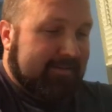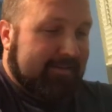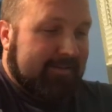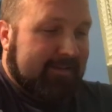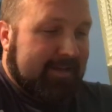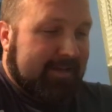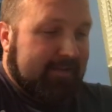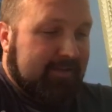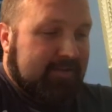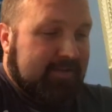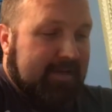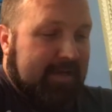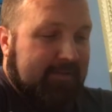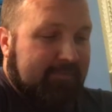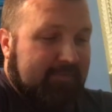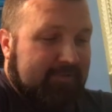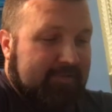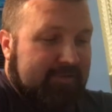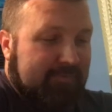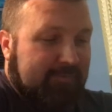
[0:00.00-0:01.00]
Can't chat for
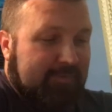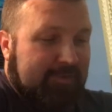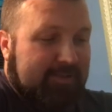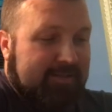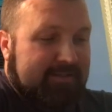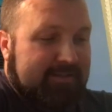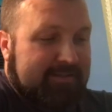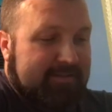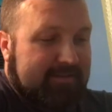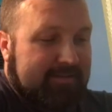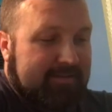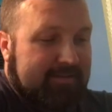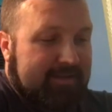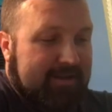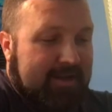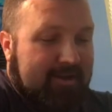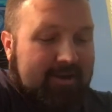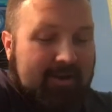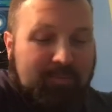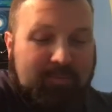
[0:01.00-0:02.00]
some reason. I'll
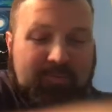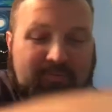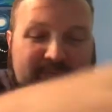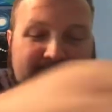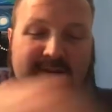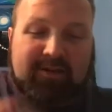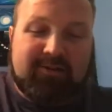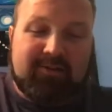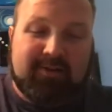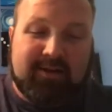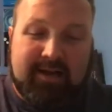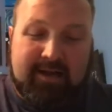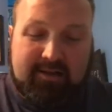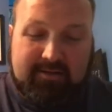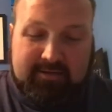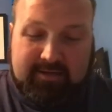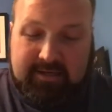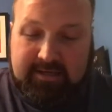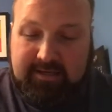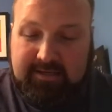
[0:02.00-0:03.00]
help you figure it out,
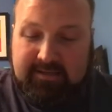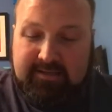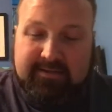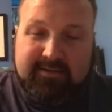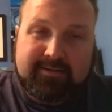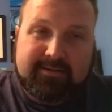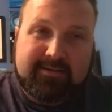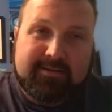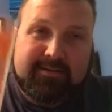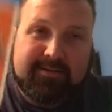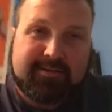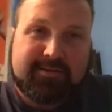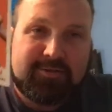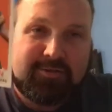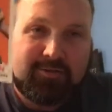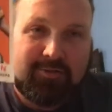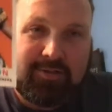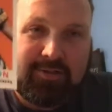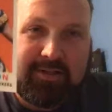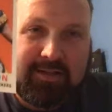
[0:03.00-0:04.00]
Nate.
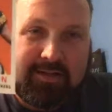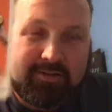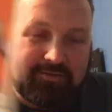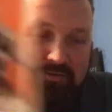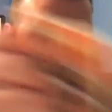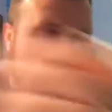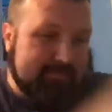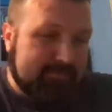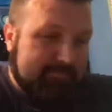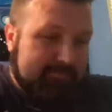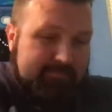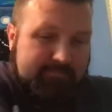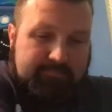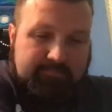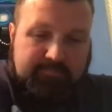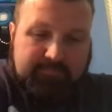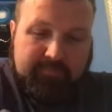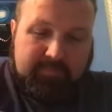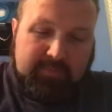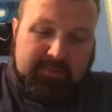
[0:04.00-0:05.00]
Jordy Nelson.
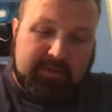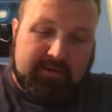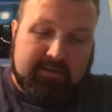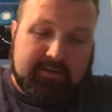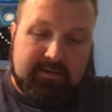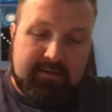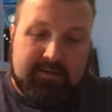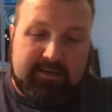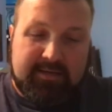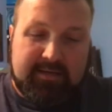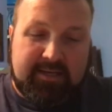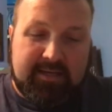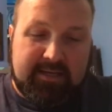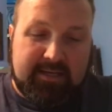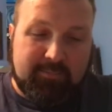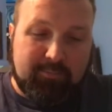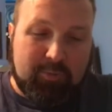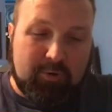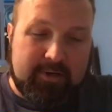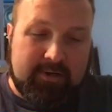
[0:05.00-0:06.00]

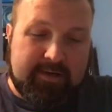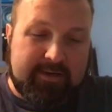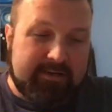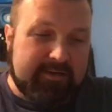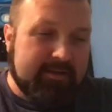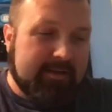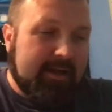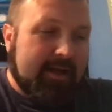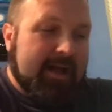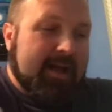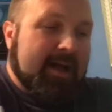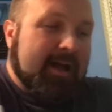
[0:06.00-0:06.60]
Kenny Britt.